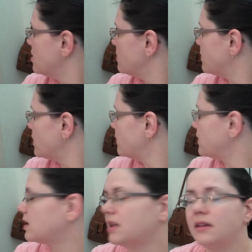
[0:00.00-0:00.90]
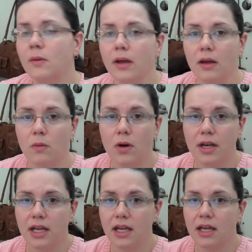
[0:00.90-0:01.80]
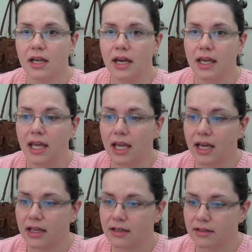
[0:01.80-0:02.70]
perfectly the way I want it. I can't,